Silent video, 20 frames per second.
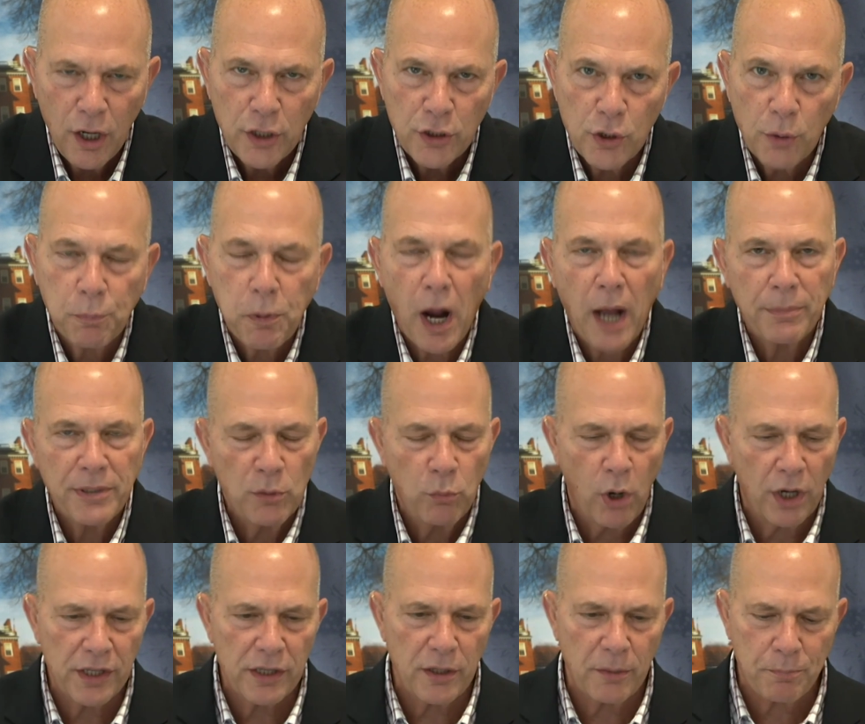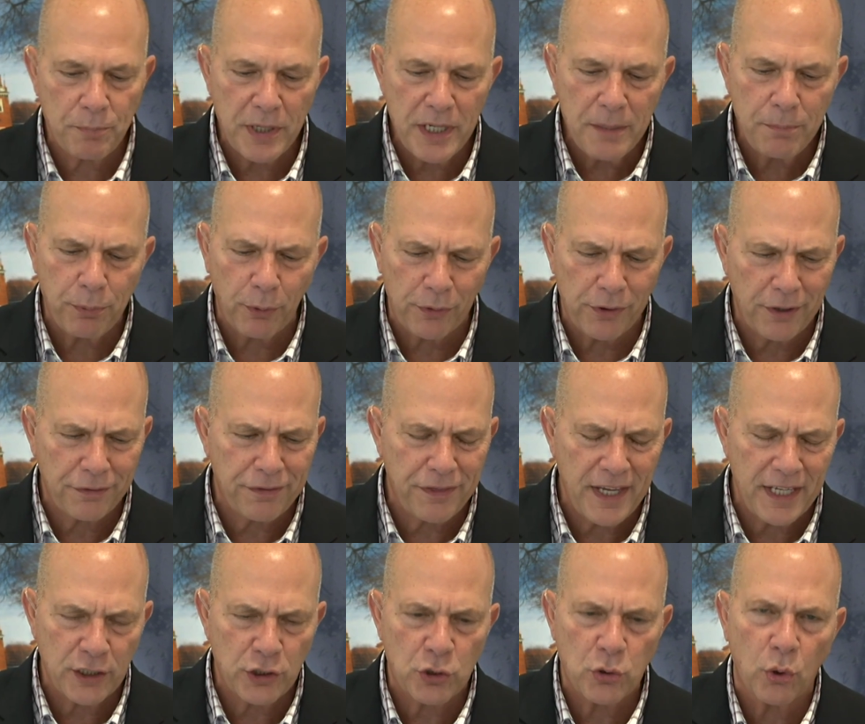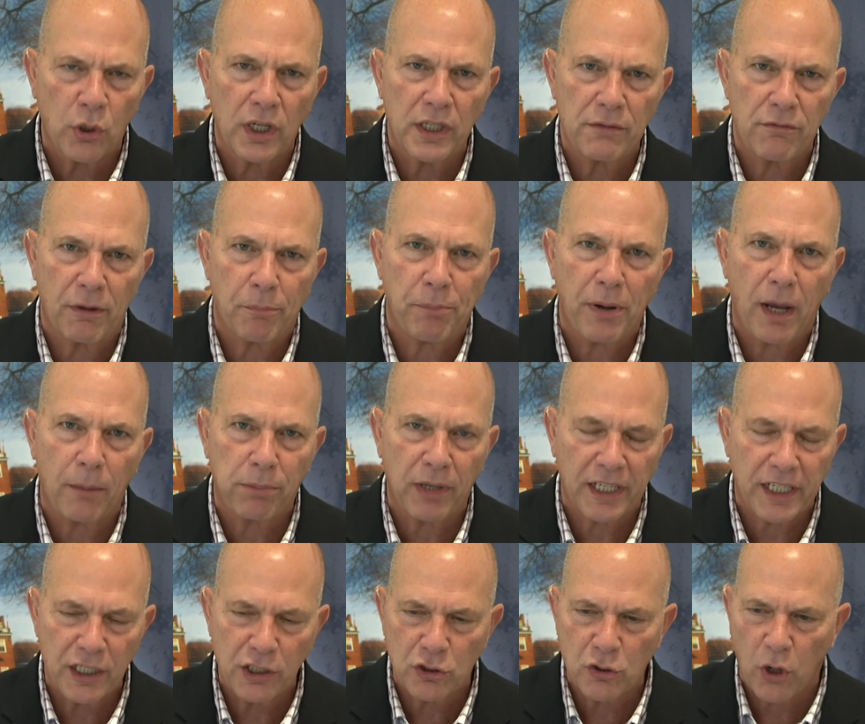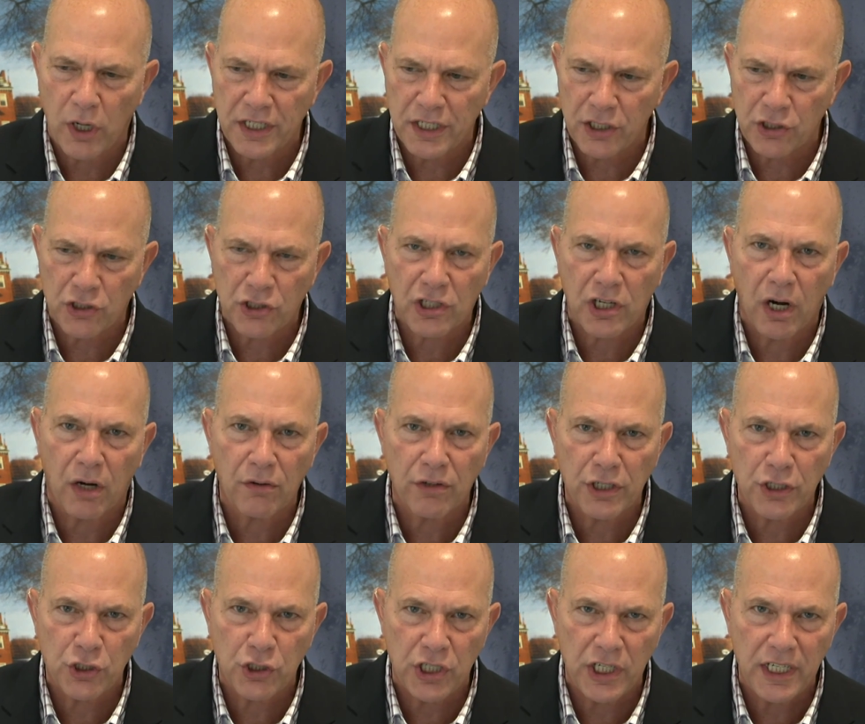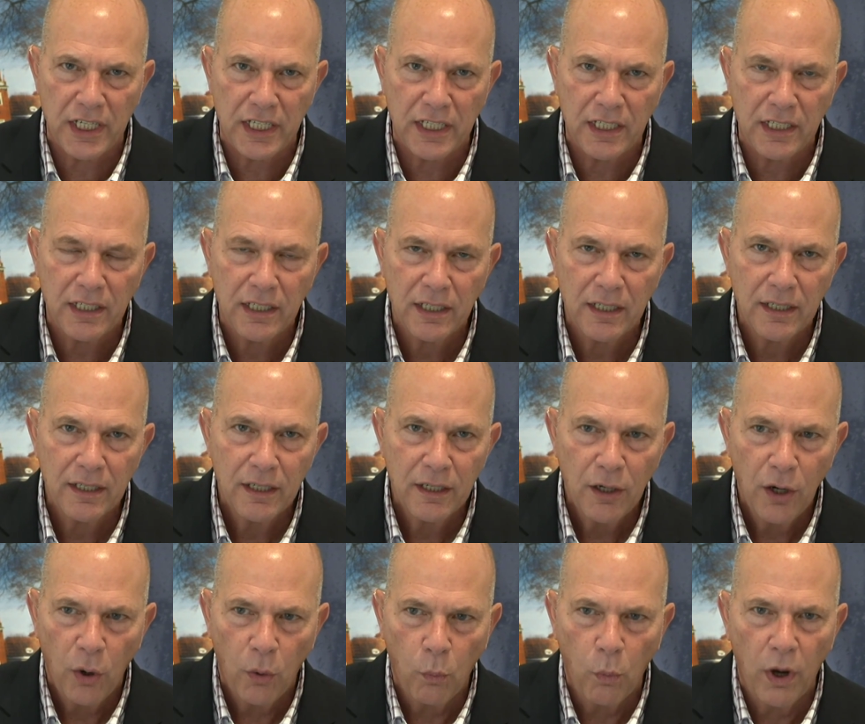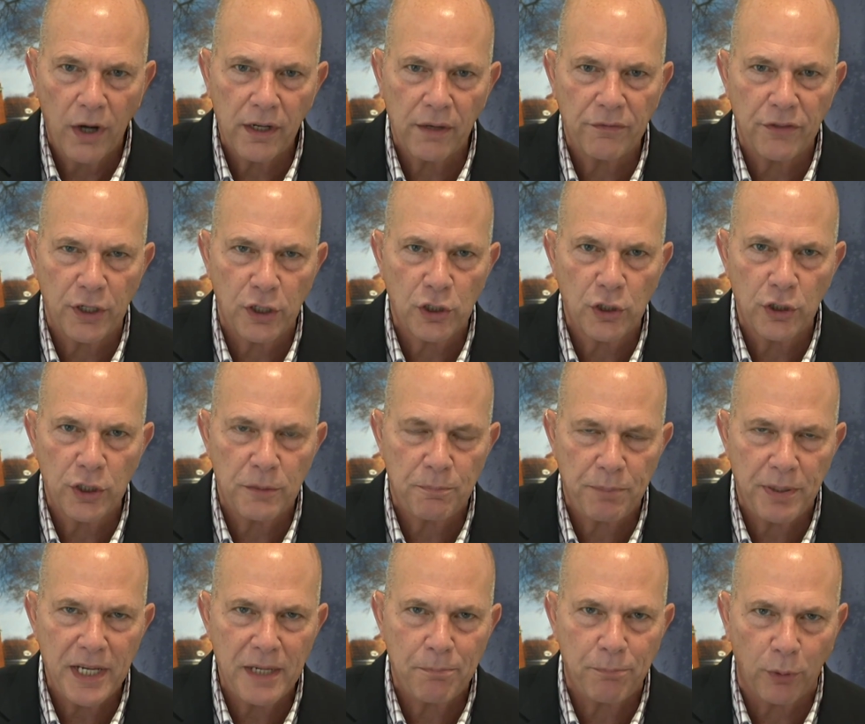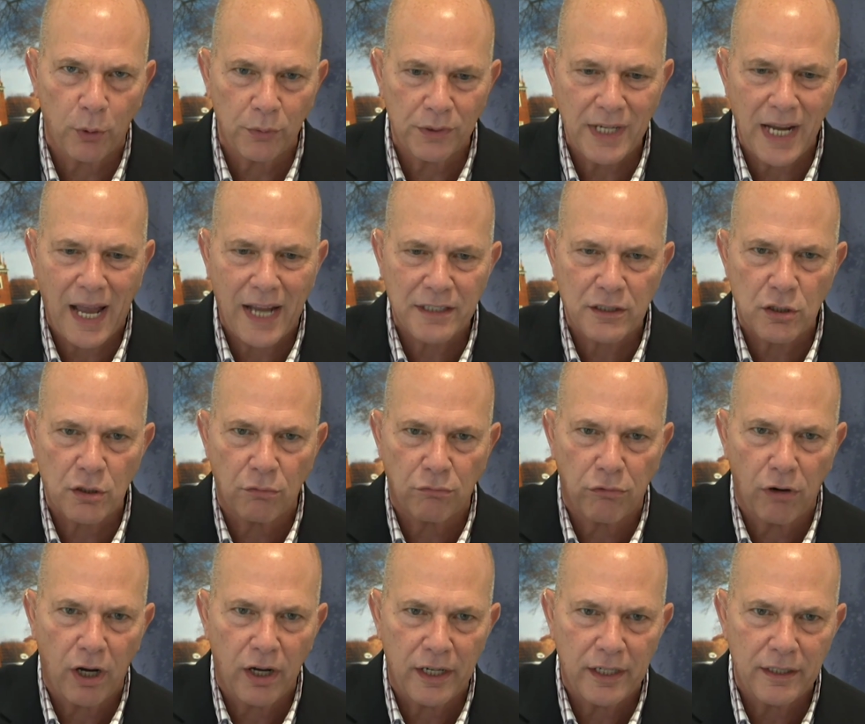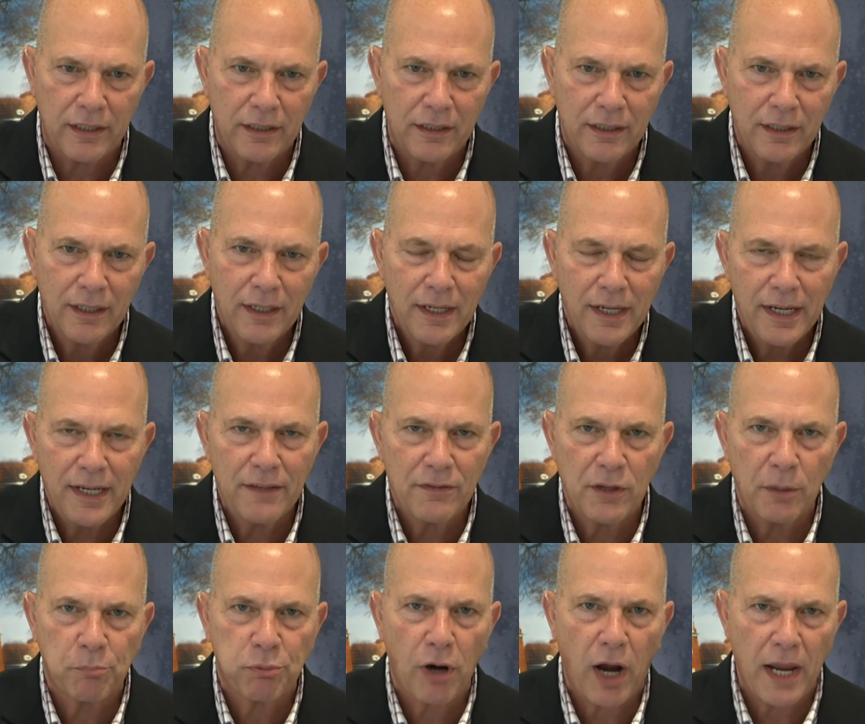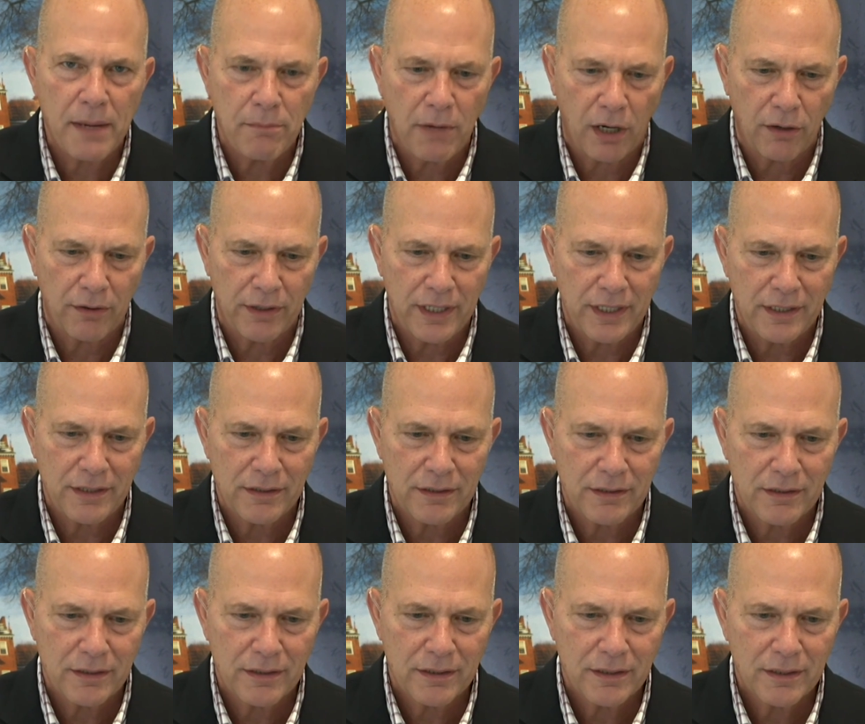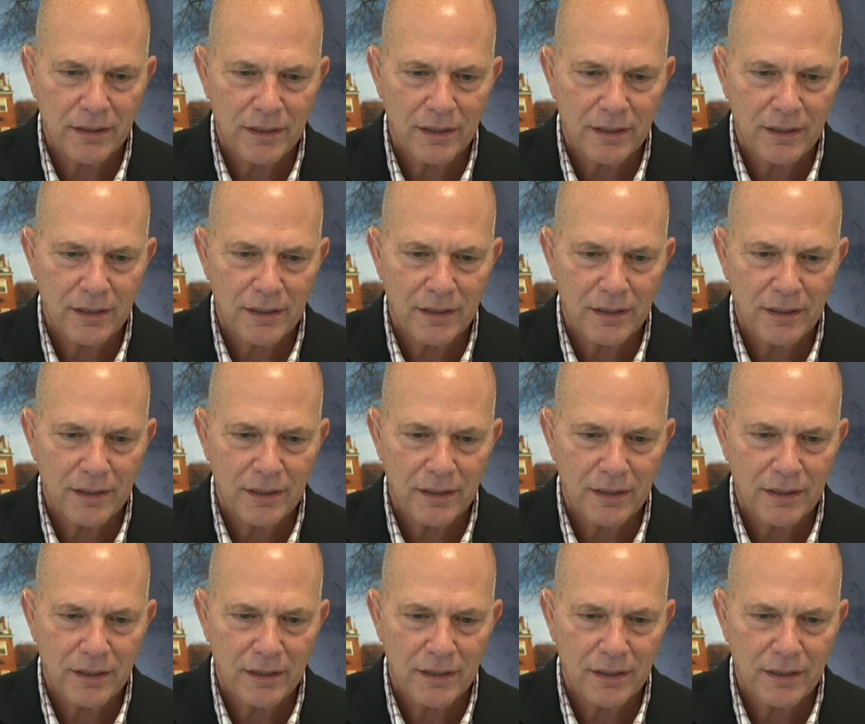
You're probably one of the people that think surely Republicans aren't discouraging one of the good people not to run in the primaries.